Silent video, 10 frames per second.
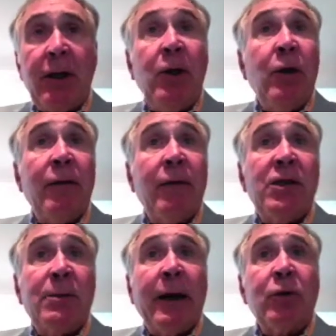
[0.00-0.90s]

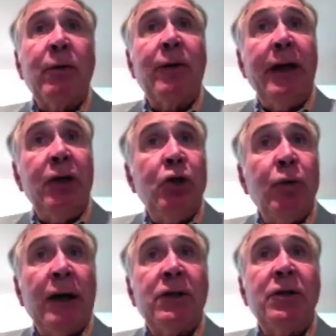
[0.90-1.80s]
Clinically, you have a spectrum of
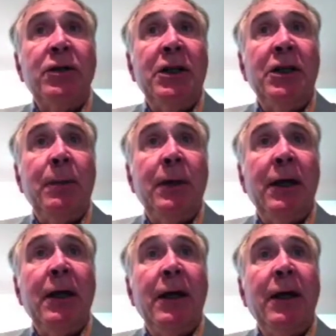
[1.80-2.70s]
HUS to
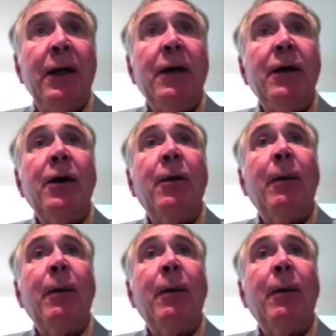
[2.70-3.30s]
TTP,